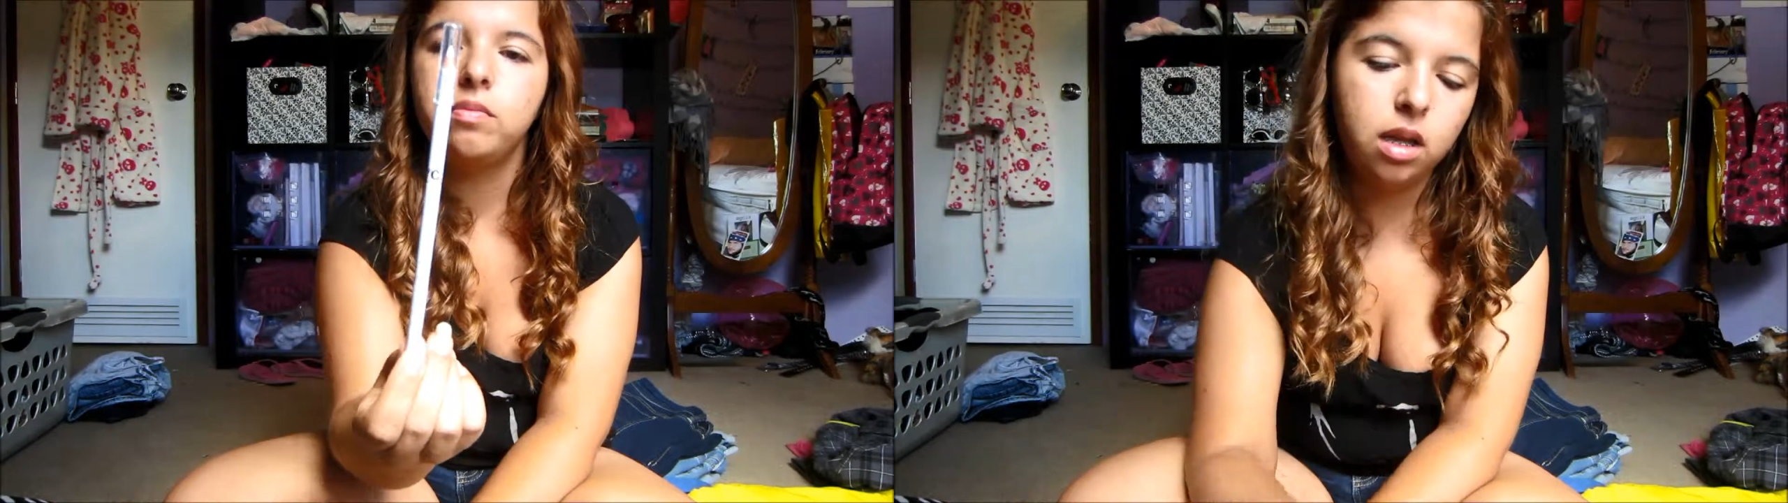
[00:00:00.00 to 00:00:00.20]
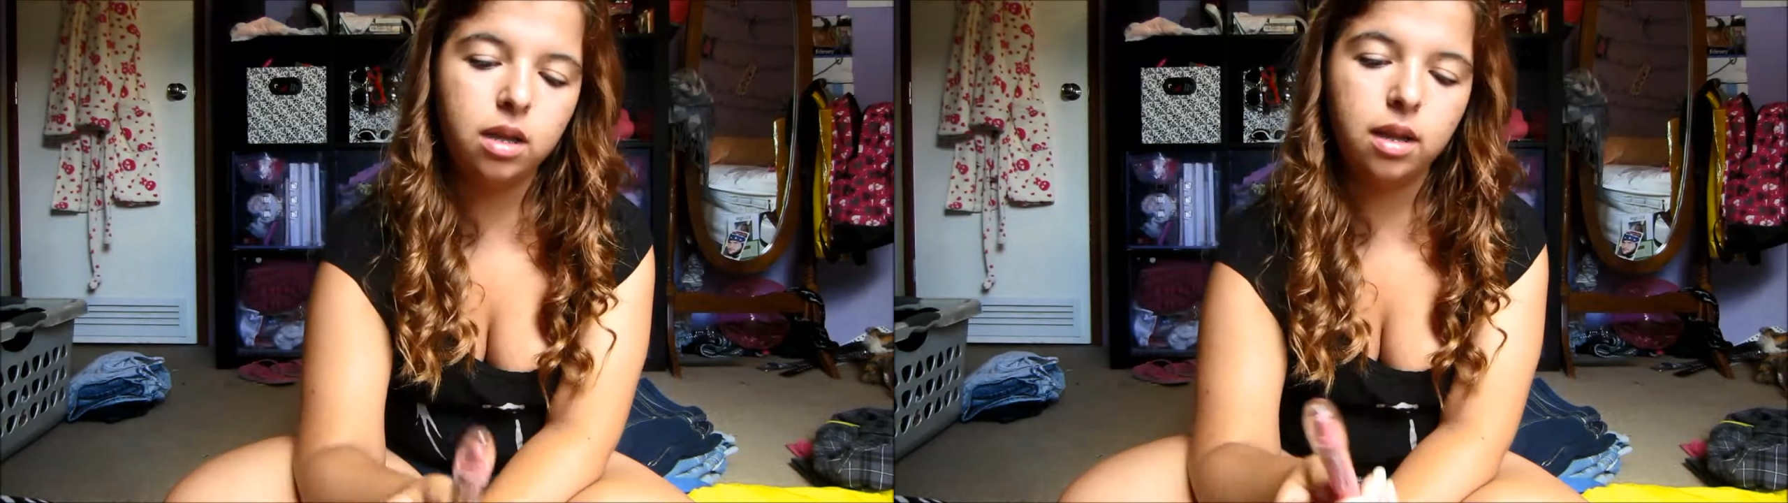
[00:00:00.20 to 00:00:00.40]

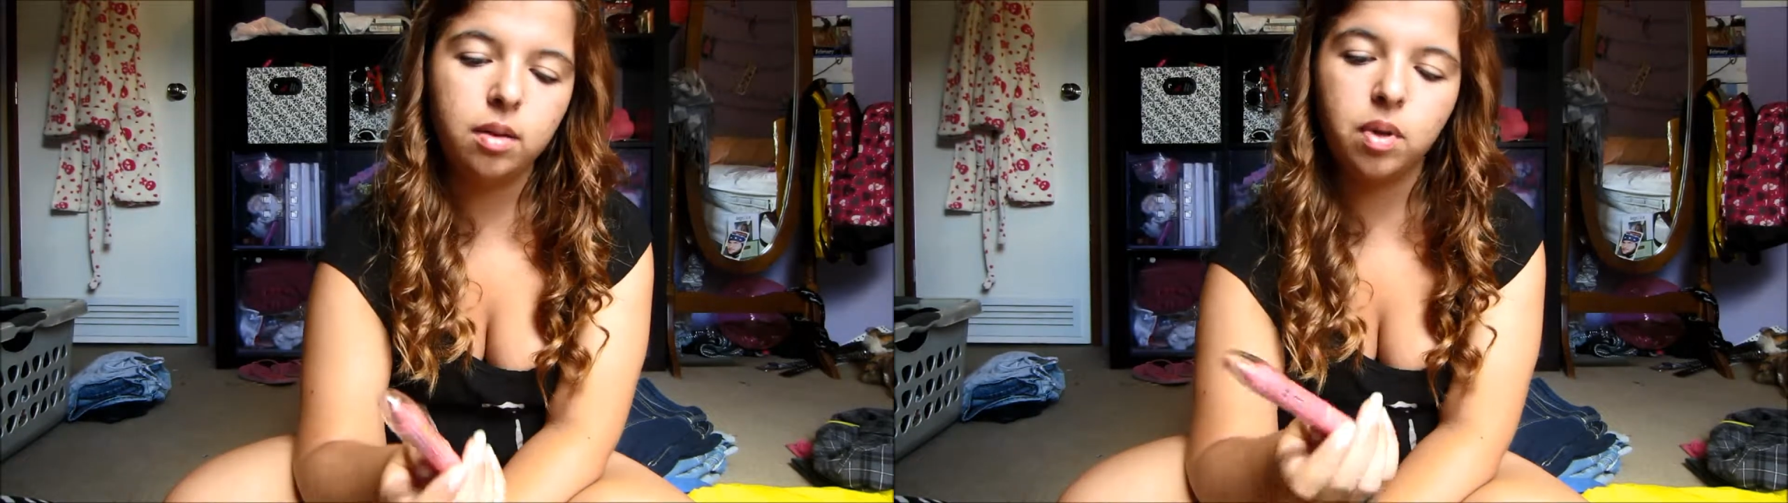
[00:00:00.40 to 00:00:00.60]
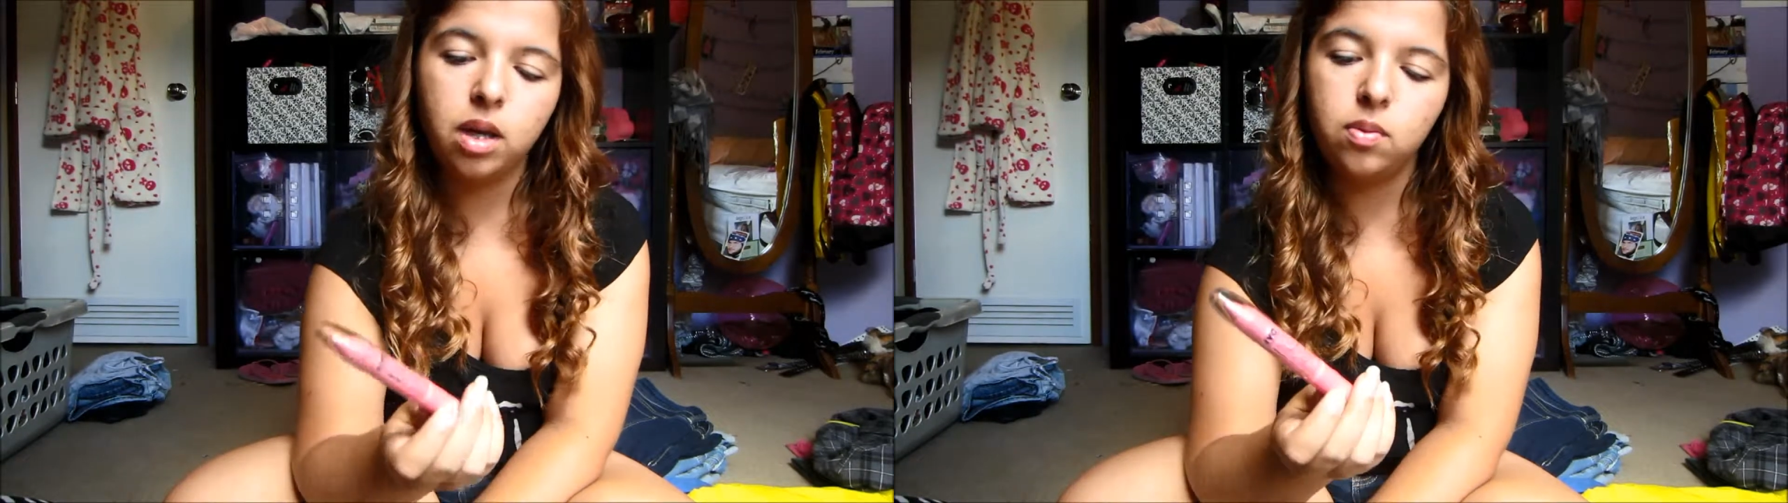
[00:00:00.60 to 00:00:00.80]
Another
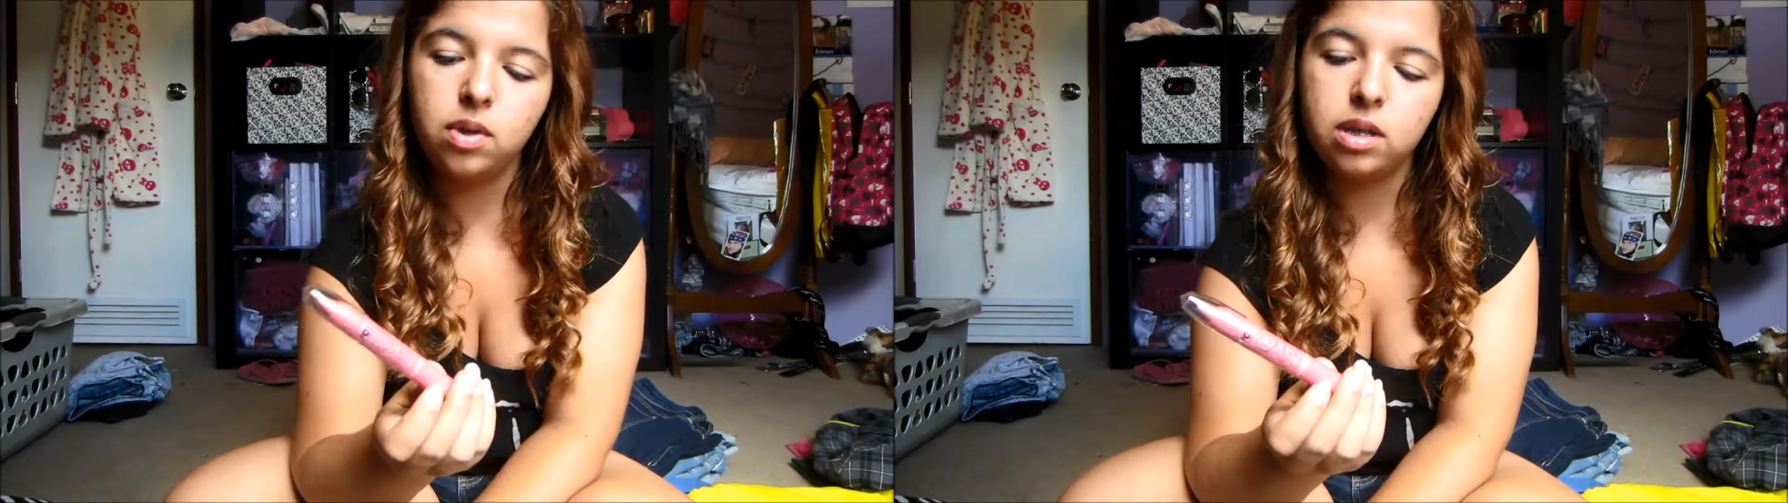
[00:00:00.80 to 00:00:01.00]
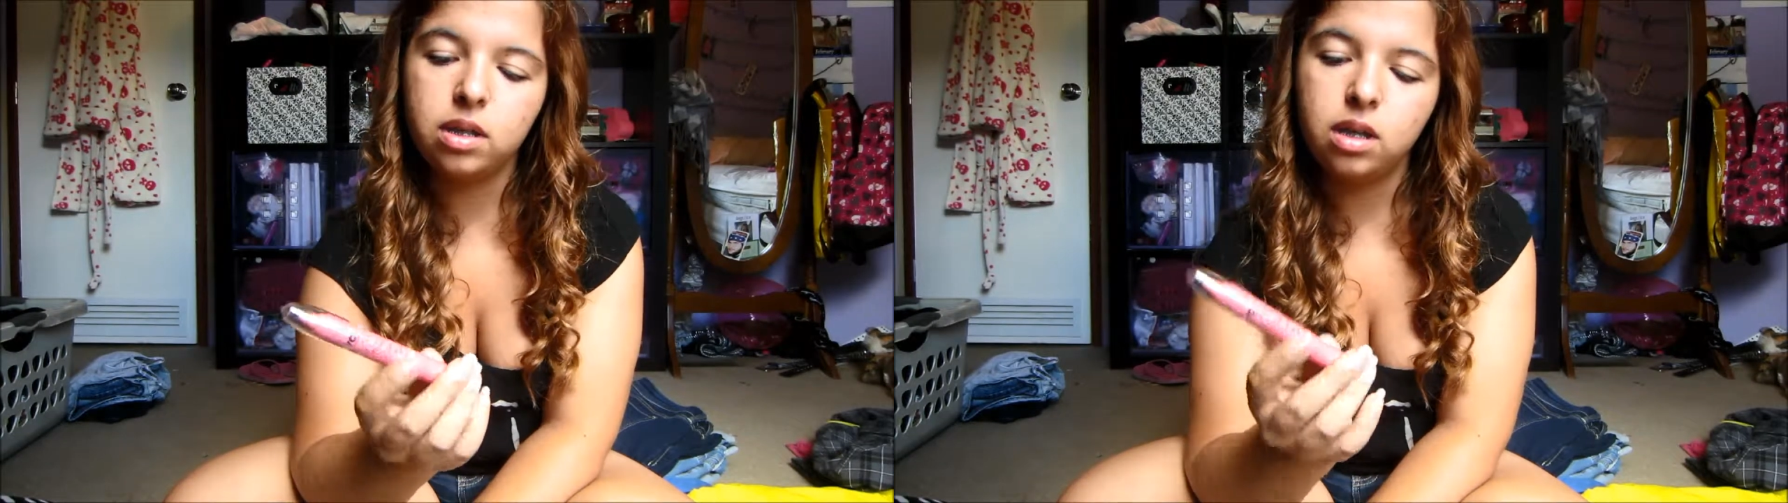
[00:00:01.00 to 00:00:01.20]
thing by
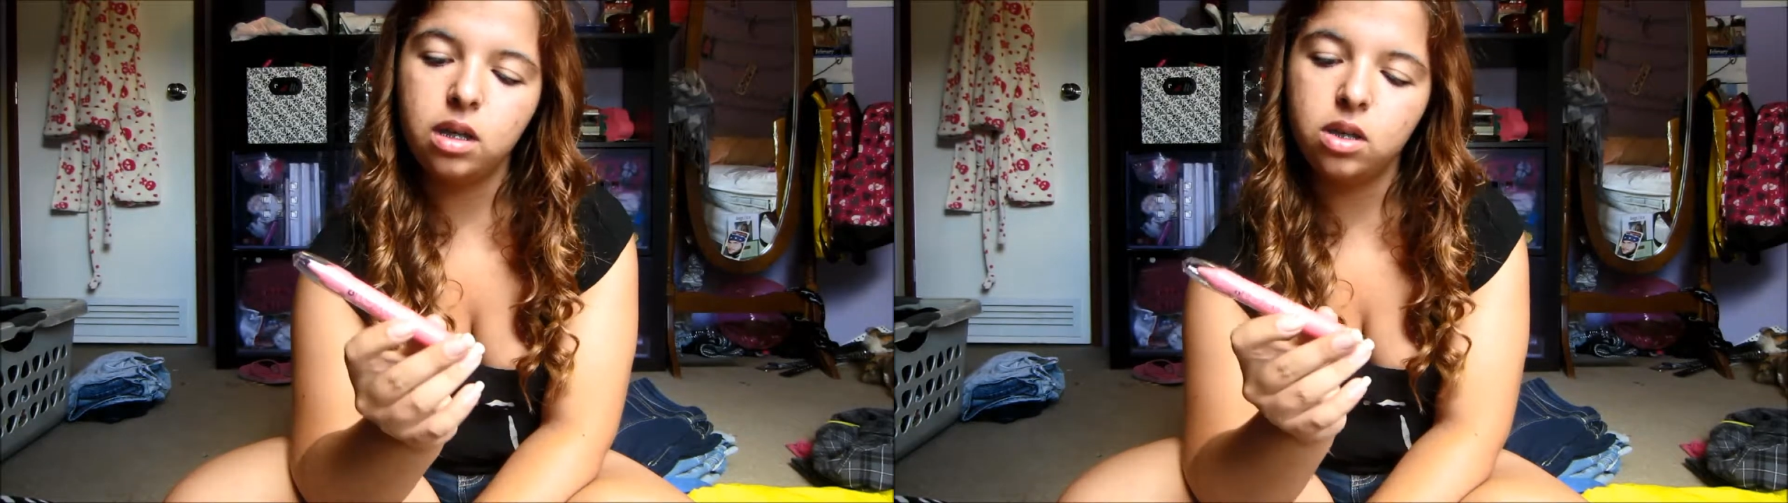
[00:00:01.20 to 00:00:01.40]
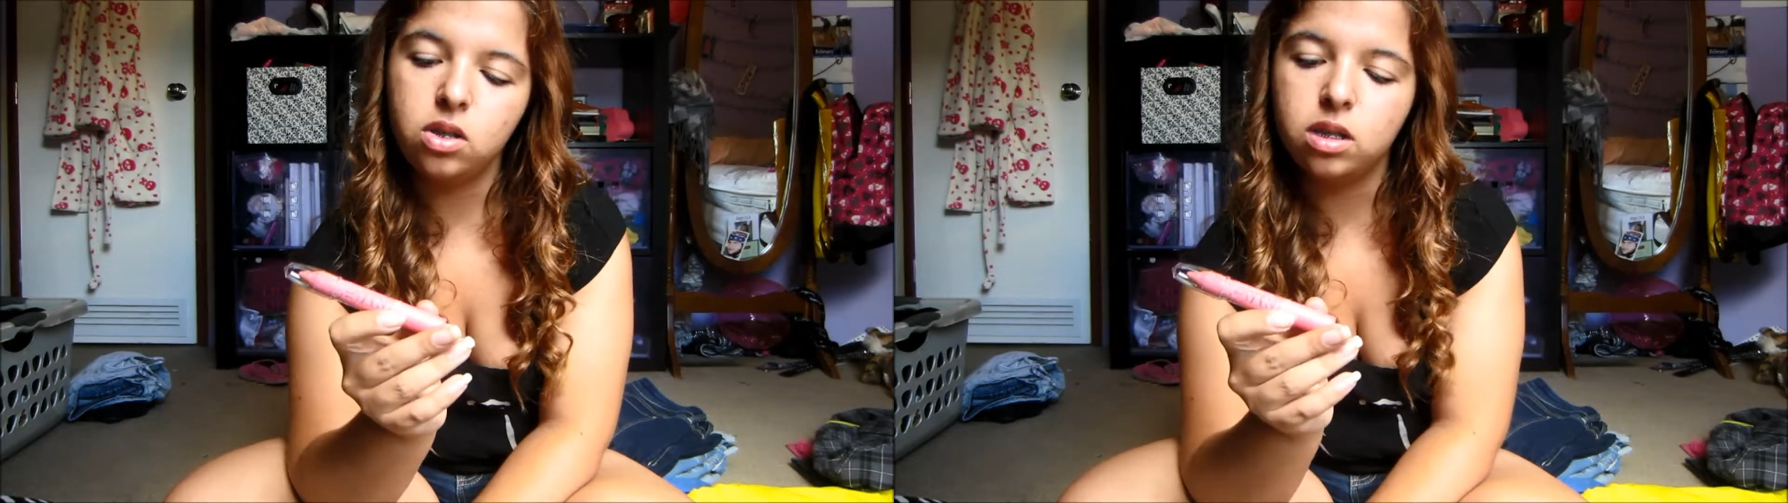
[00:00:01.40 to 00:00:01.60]
NYC
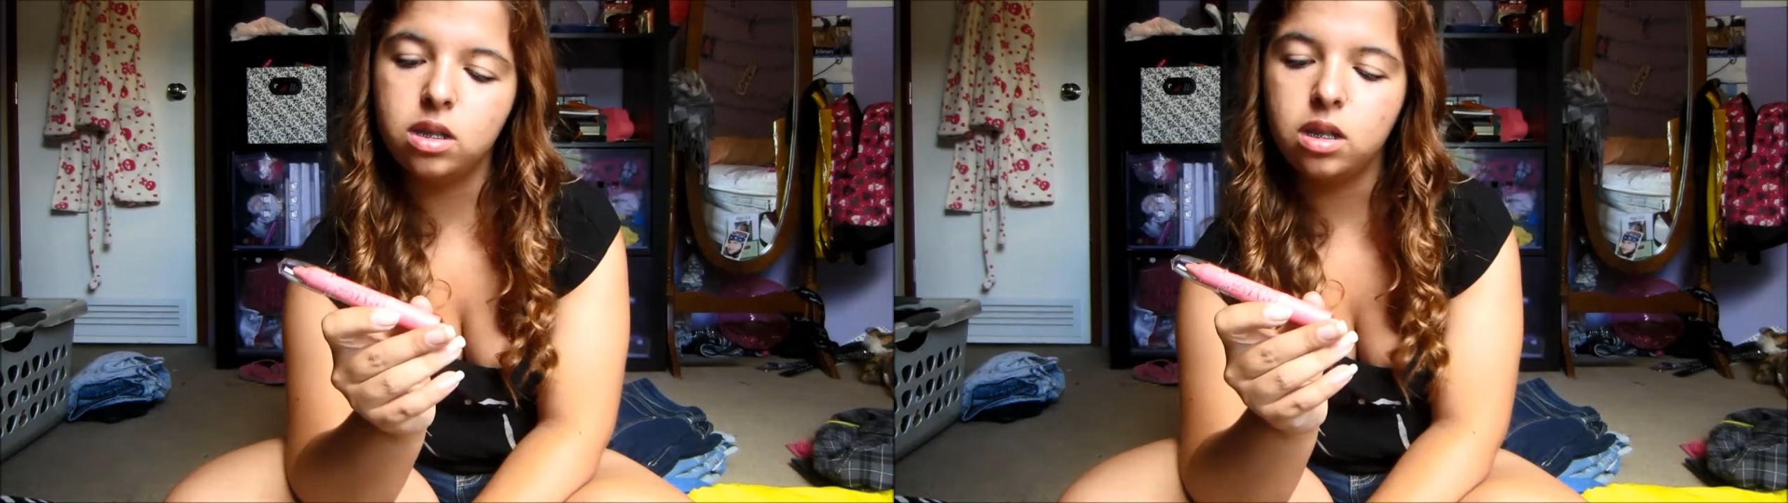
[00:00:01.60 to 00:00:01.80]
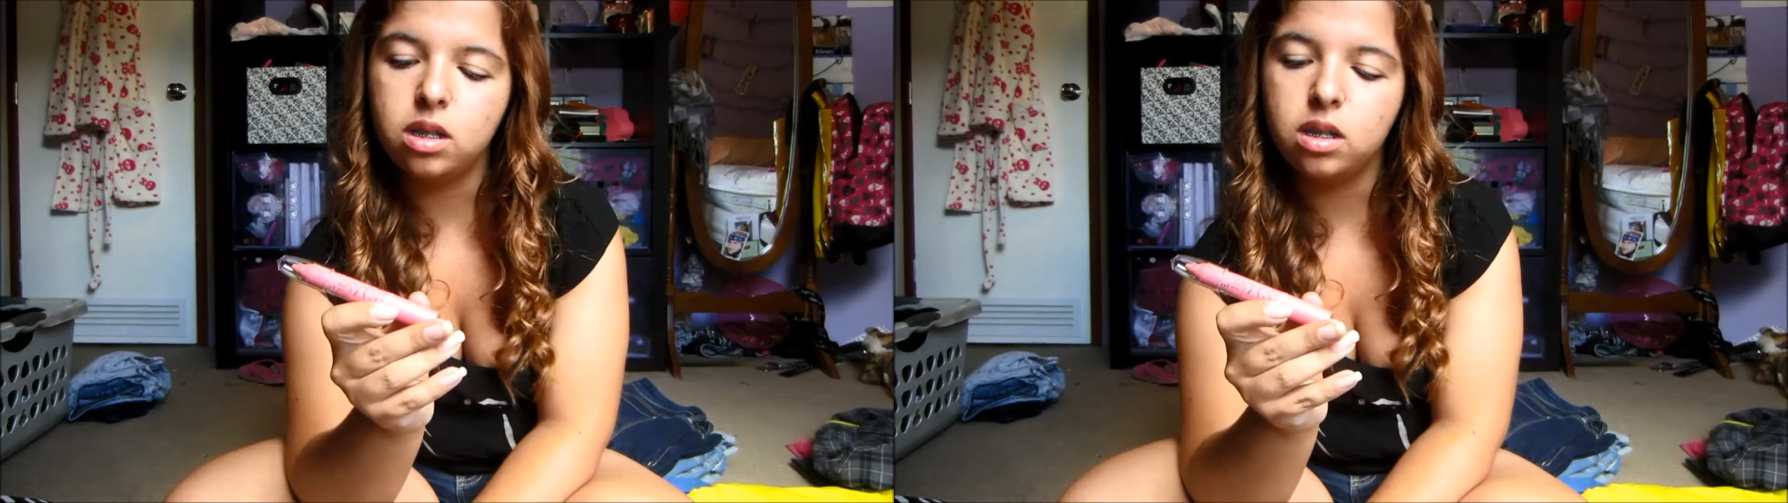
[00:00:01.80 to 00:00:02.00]
is
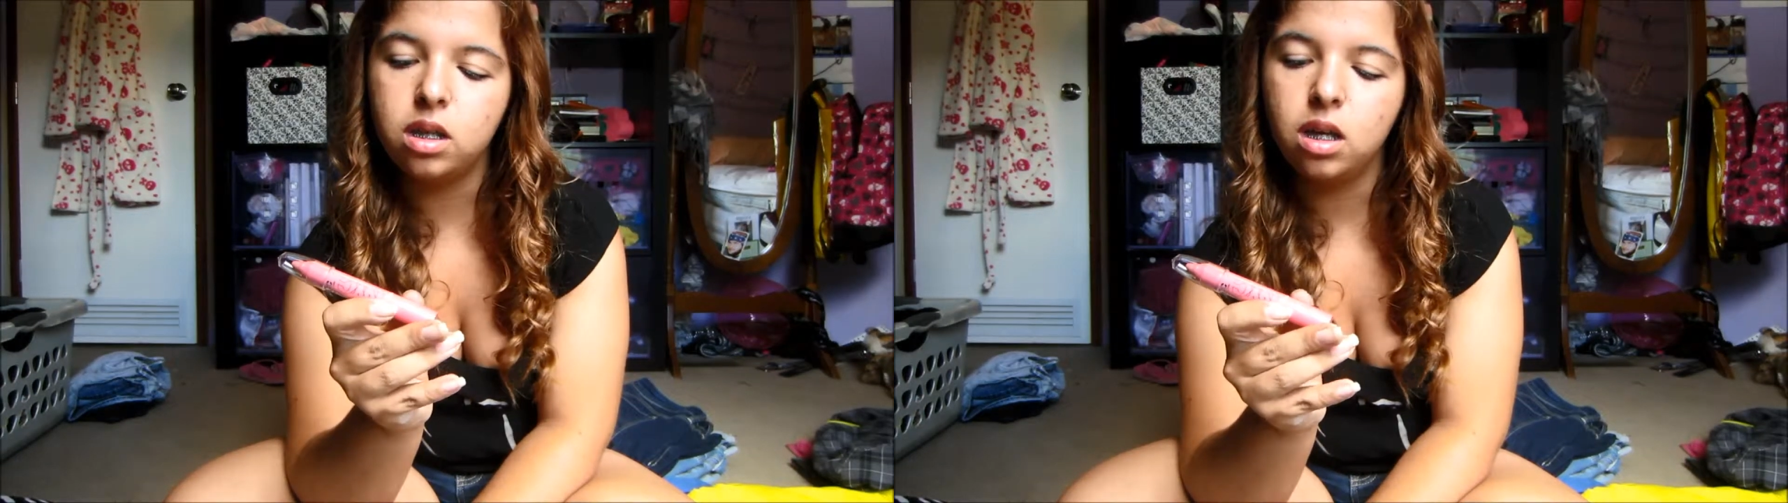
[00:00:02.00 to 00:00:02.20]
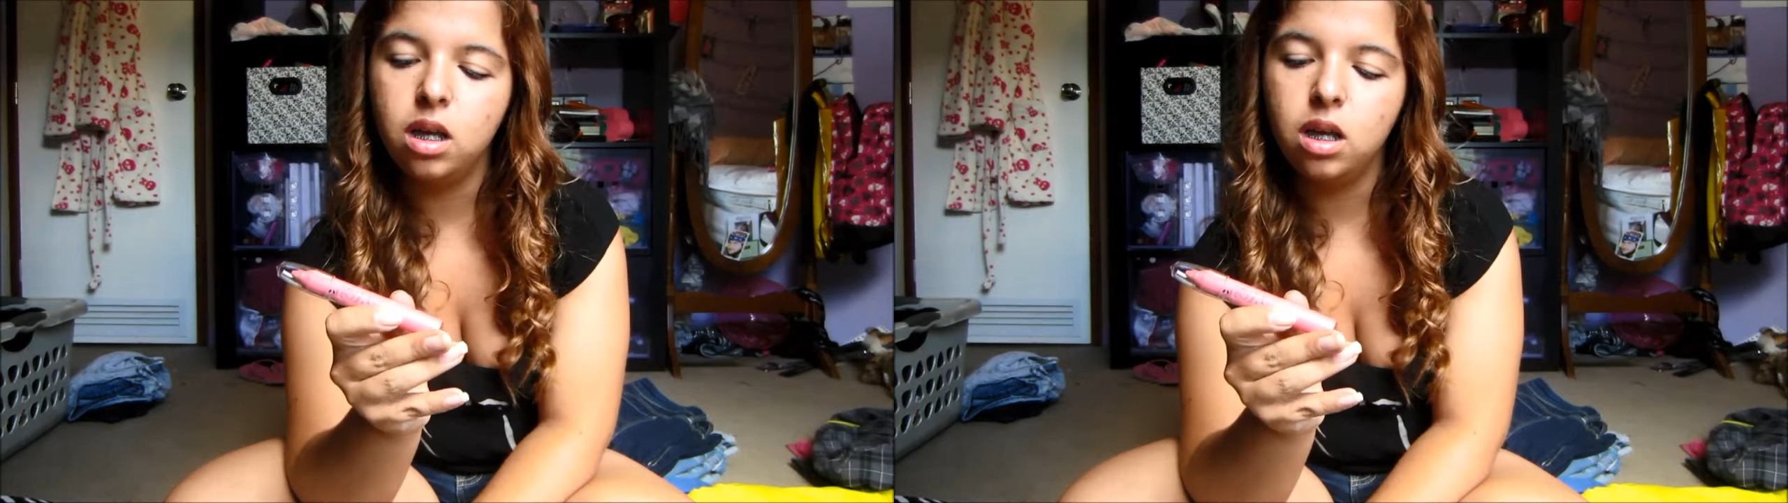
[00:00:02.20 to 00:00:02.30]
just this